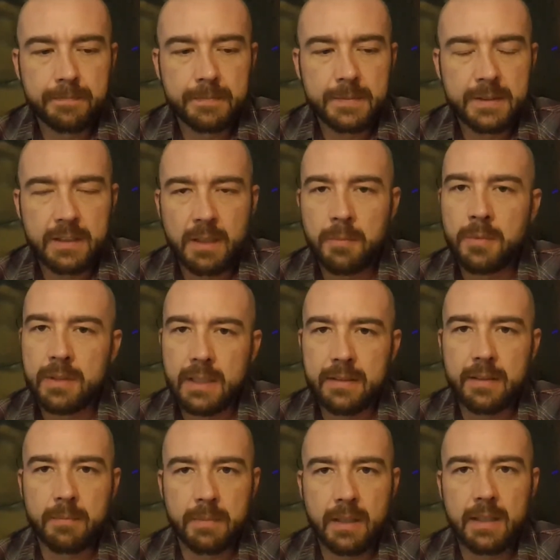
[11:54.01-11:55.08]
someone at
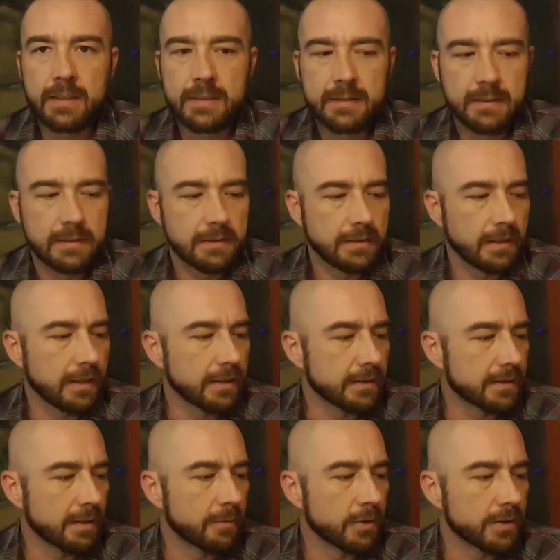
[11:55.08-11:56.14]
their best and
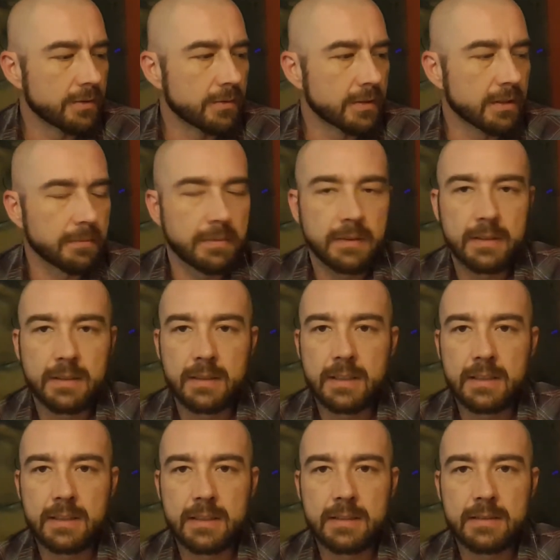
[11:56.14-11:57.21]
someone doing
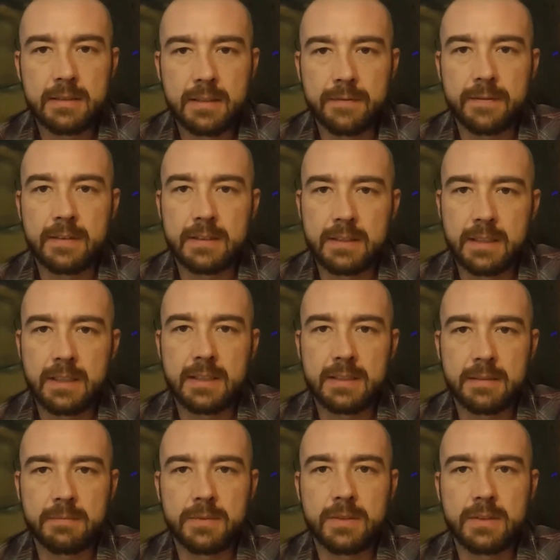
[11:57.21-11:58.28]
completely different things in
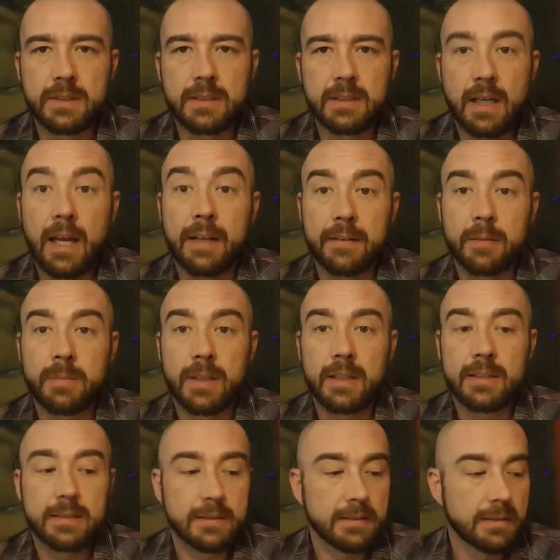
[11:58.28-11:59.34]
music at their
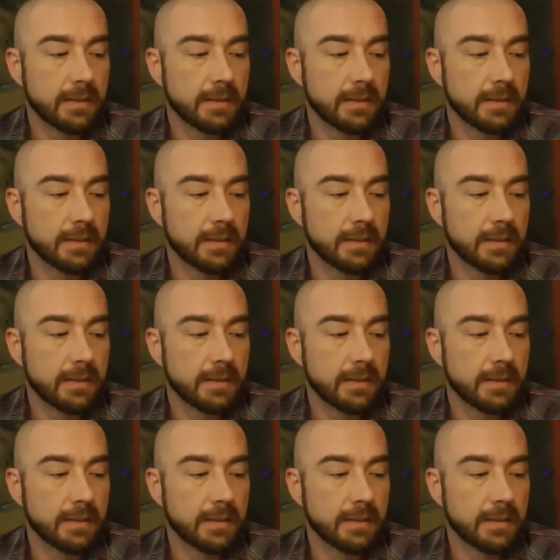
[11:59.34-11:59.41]
best.